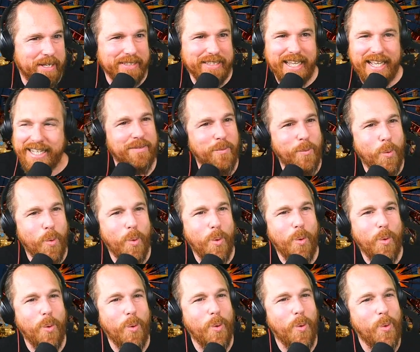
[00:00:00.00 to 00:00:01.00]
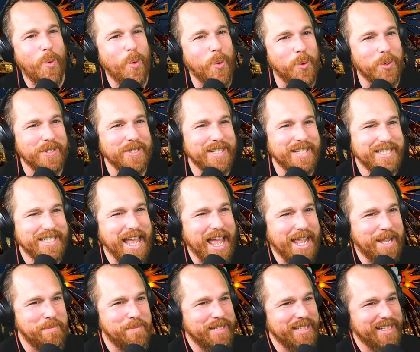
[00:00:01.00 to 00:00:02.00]
like. Woo!
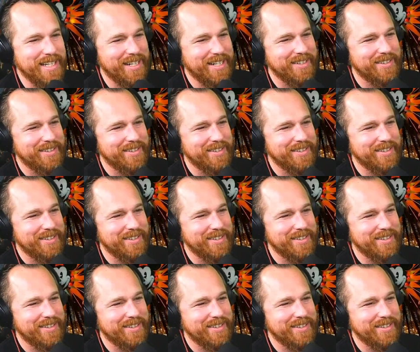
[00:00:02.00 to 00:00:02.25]
Take me there.